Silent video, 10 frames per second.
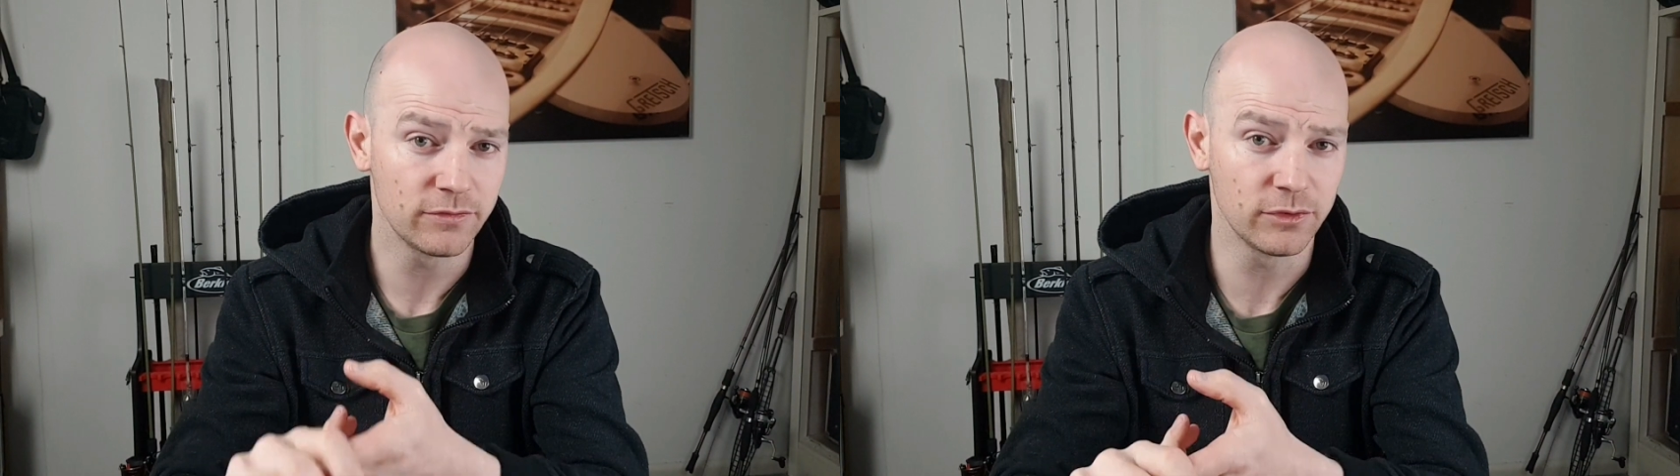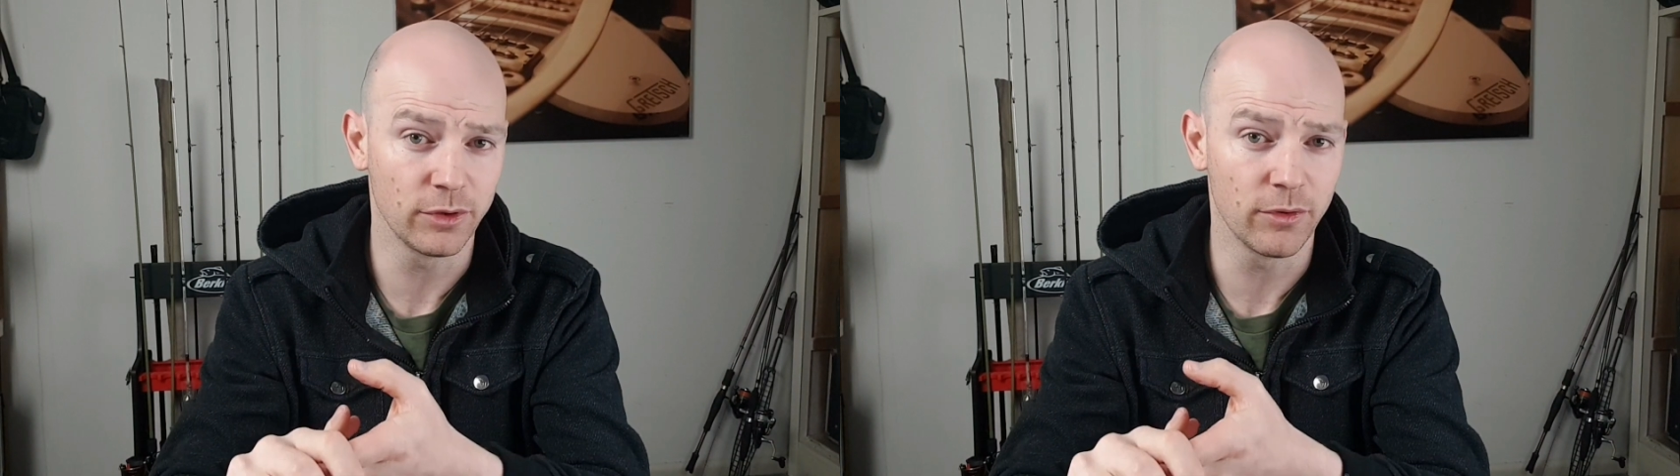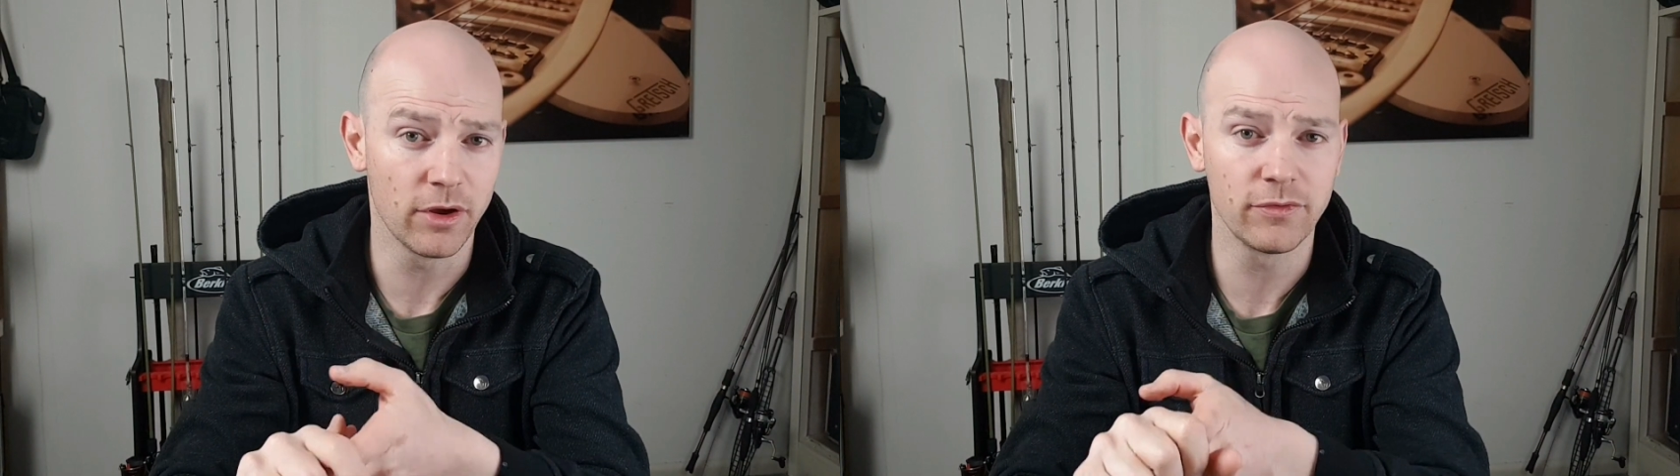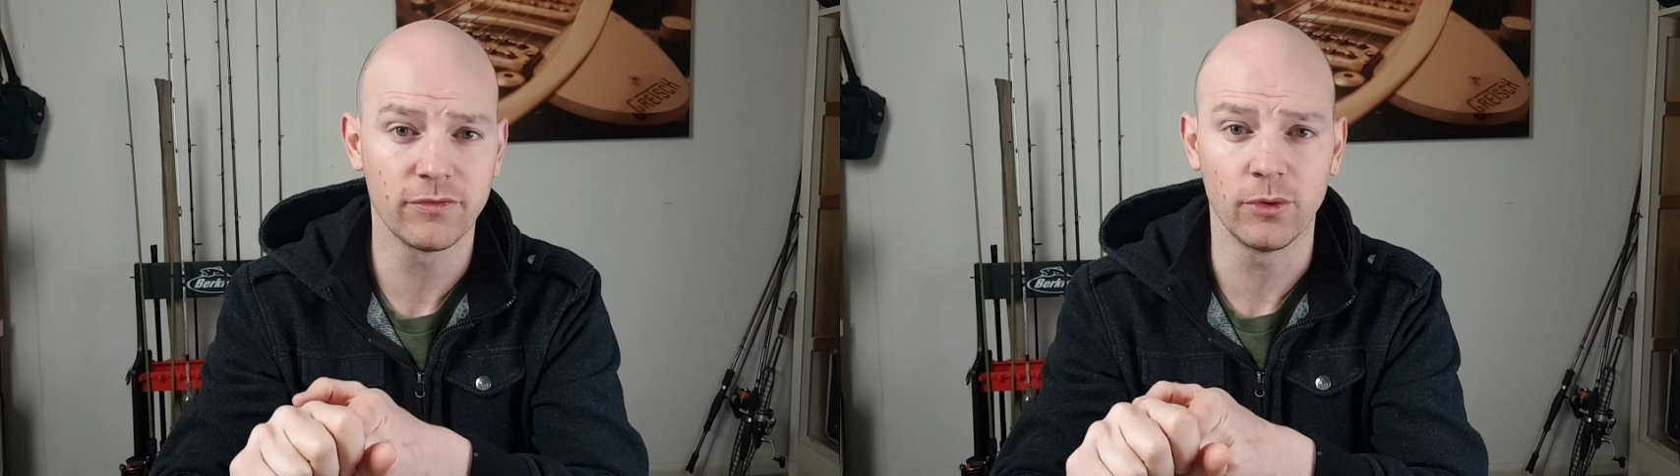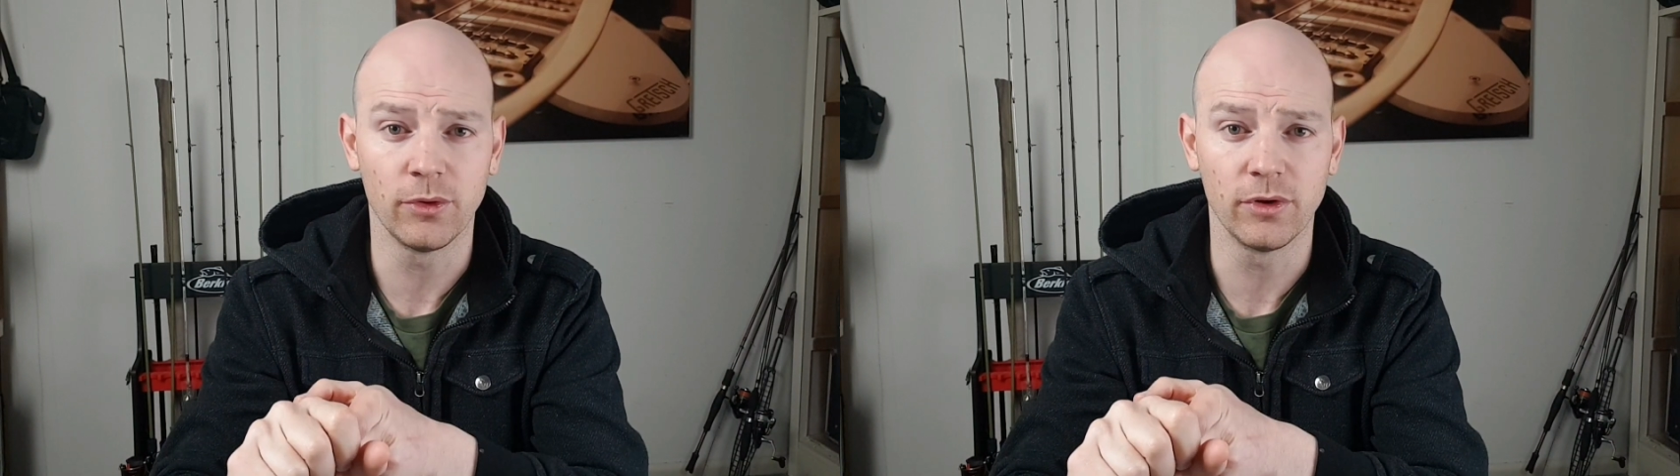fluoro
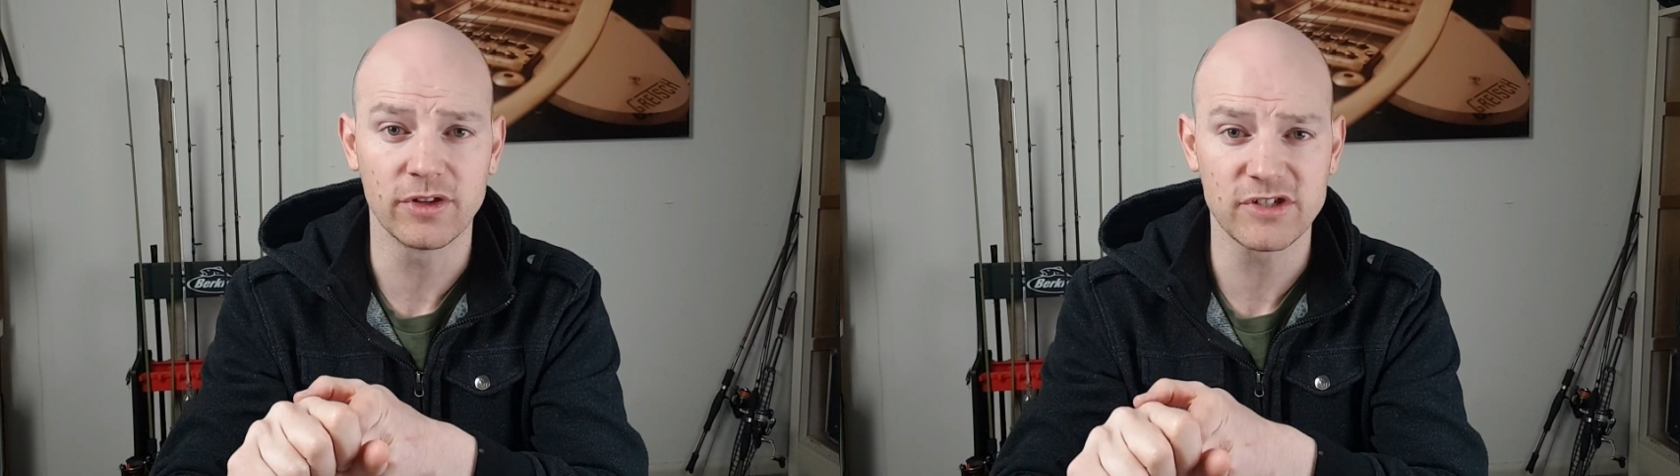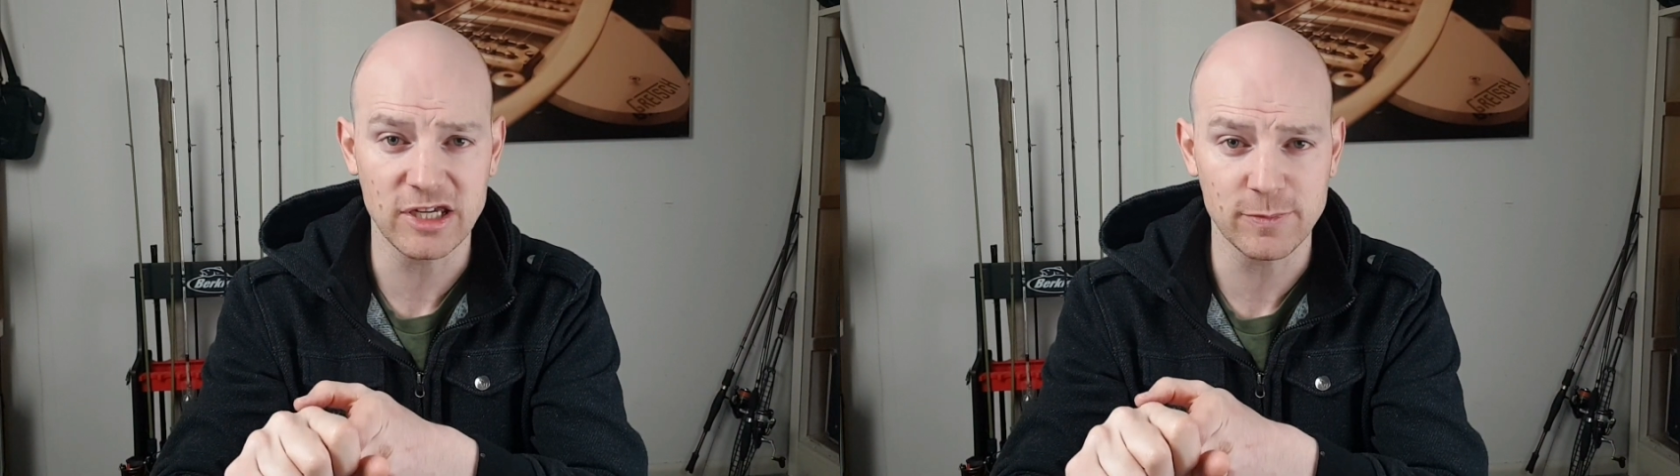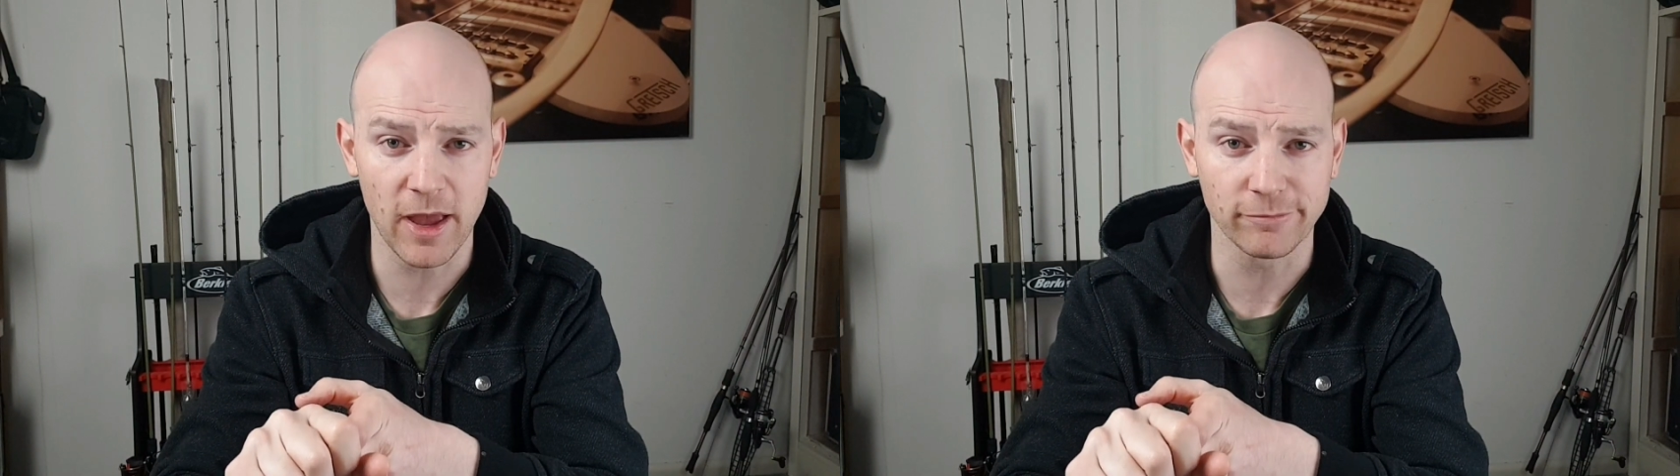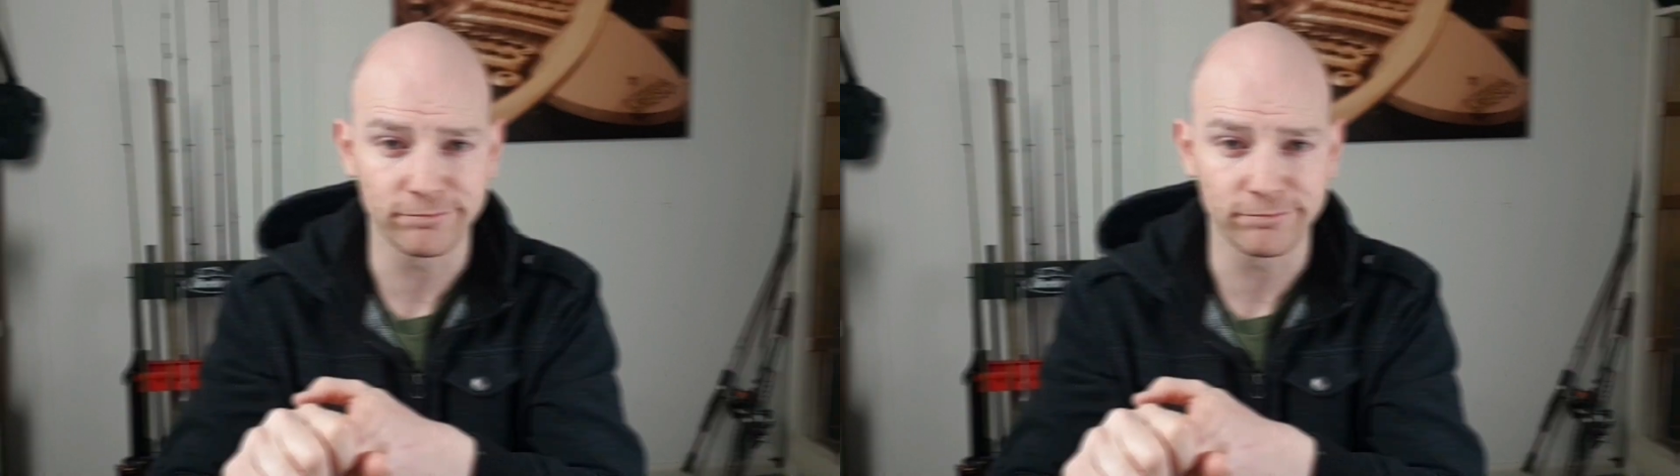for the 6 pound.